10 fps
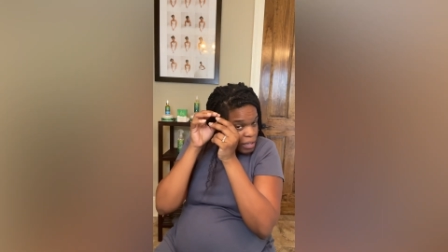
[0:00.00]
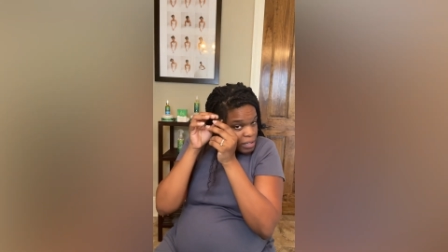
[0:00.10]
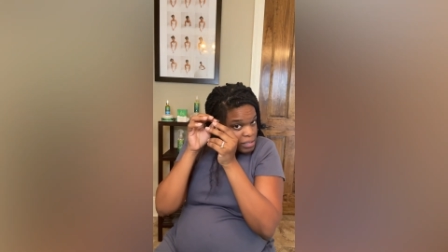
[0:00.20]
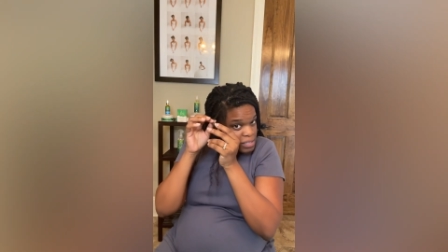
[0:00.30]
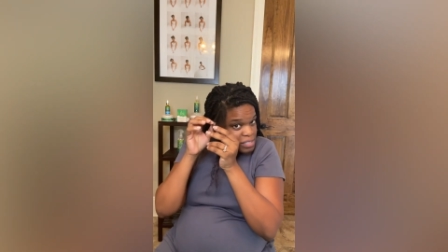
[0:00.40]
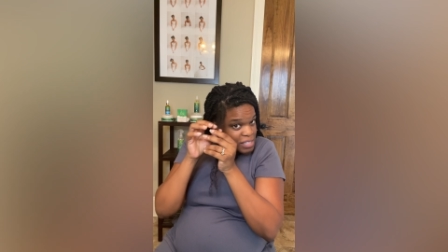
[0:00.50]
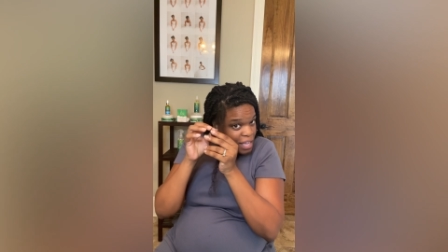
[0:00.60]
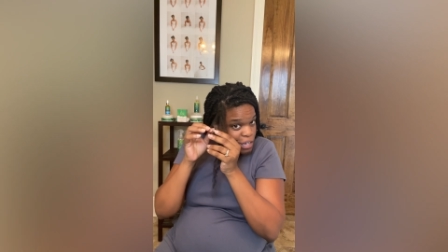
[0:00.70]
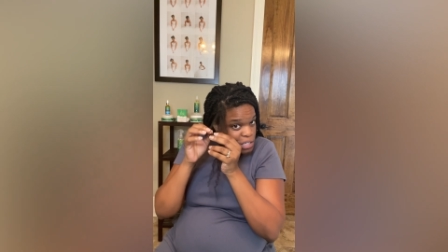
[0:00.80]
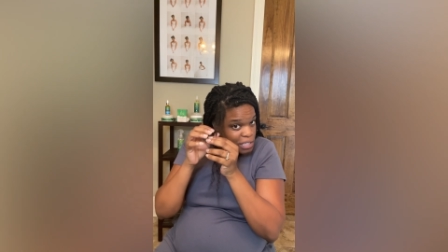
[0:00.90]
This is
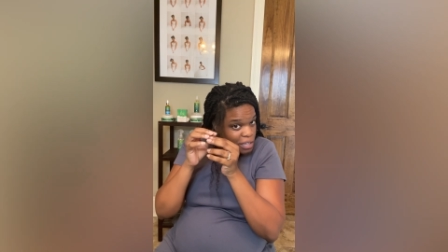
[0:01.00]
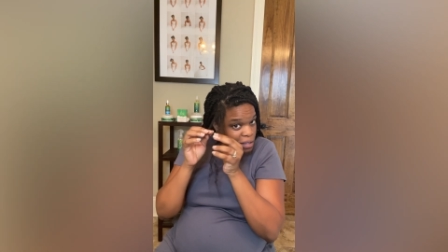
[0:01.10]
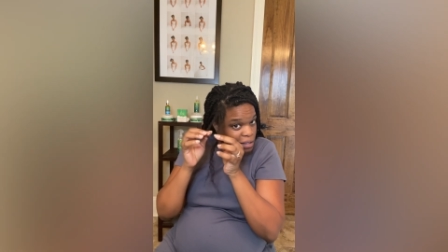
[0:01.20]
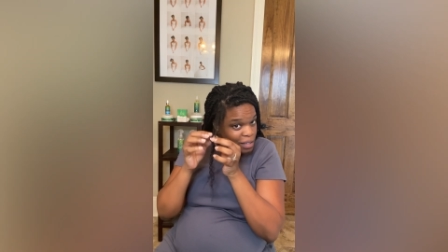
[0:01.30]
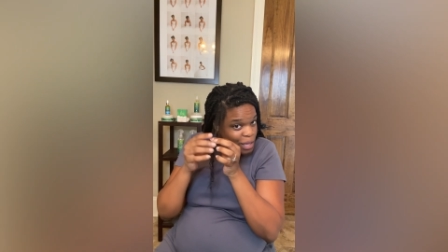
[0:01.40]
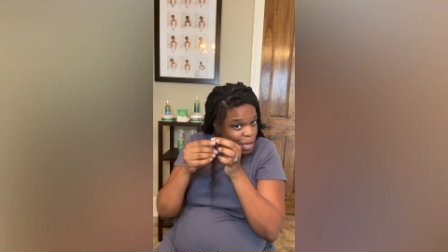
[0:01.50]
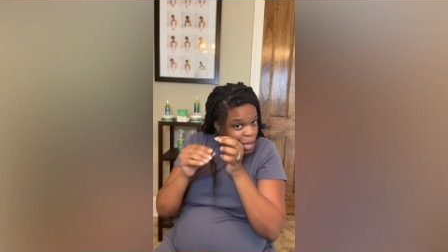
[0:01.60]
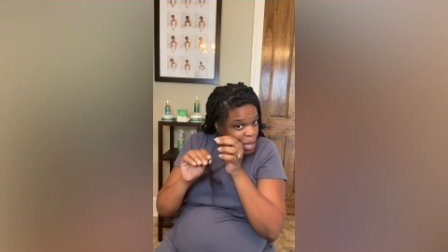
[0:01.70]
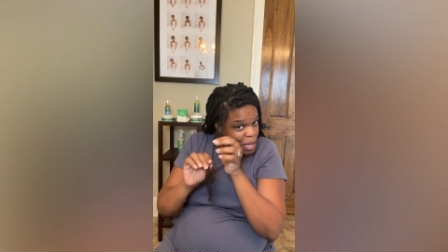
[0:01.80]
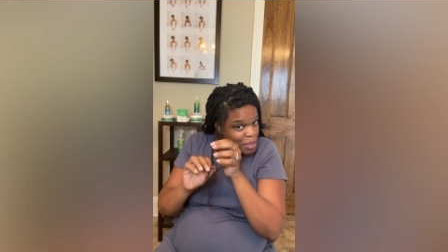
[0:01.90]
actually
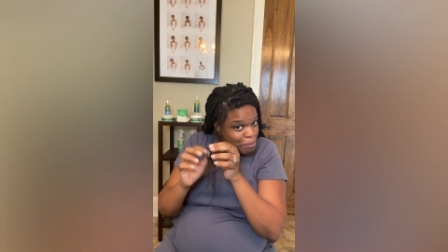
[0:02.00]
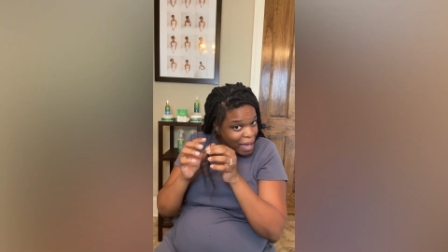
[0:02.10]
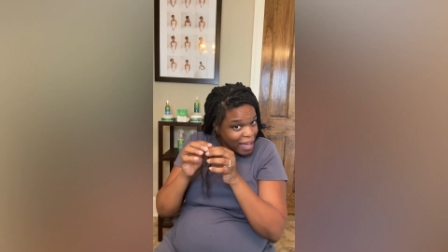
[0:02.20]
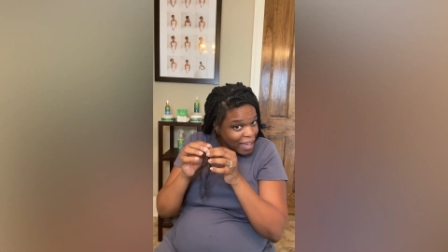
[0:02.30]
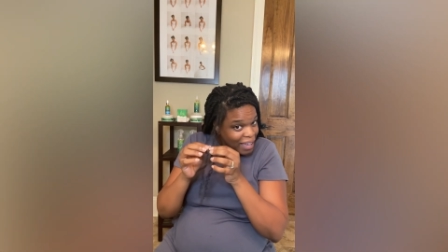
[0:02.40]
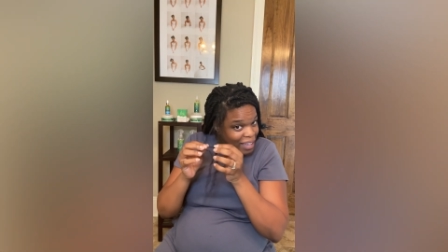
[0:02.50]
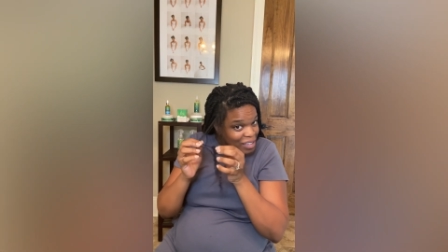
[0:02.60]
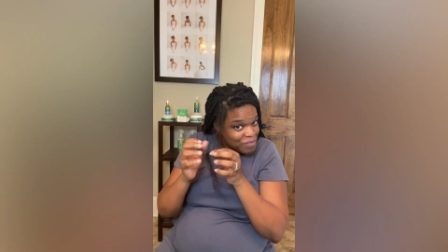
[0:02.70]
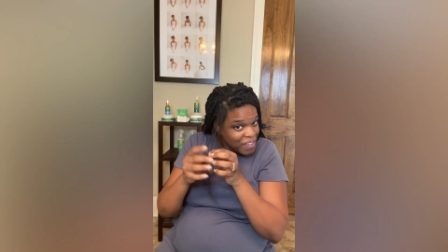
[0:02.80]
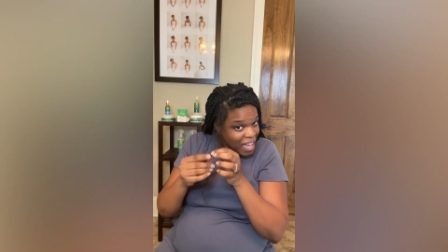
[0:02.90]

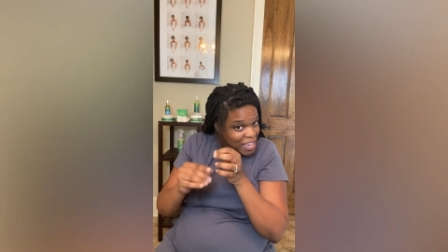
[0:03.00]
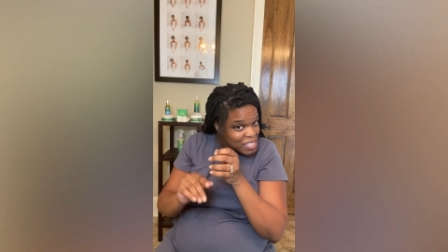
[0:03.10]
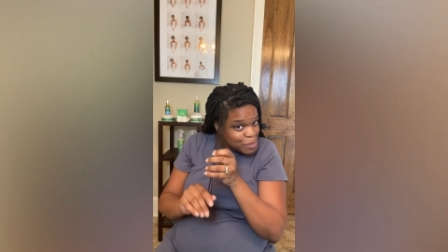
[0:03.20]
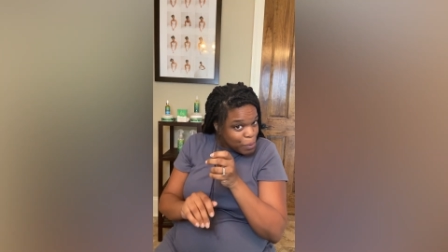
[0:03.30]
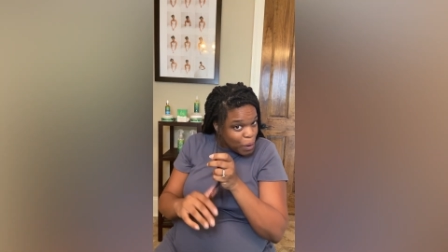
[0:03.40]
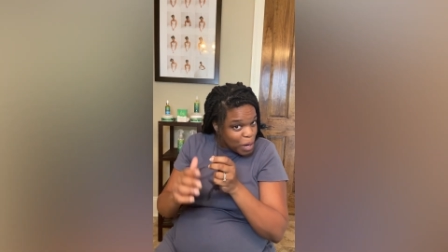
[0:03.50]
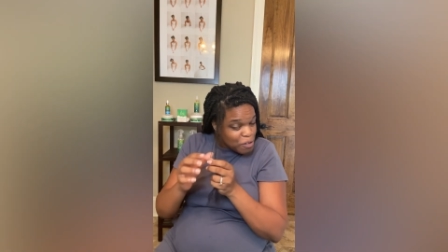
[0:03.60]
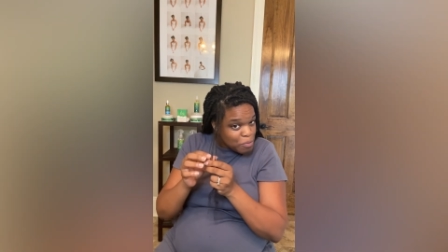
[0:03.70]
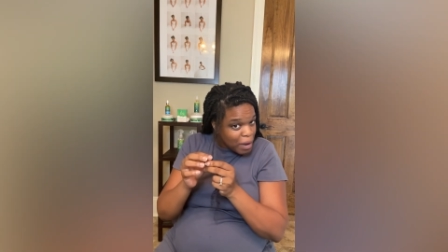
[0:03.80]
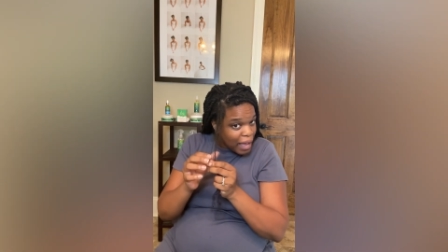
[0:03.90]
my finest part
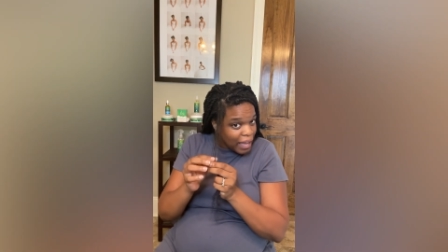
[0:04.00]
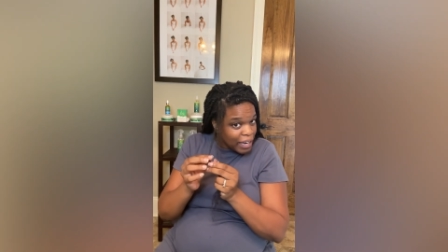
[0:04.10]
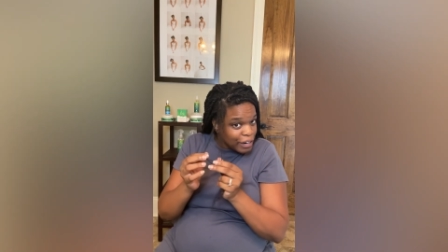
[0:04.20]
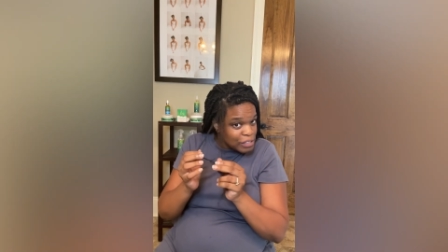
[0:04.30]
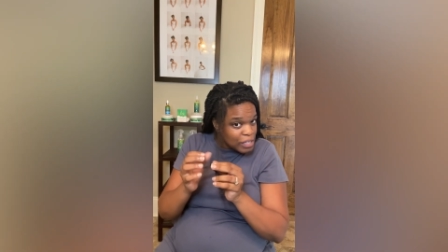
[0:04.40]
of my hair,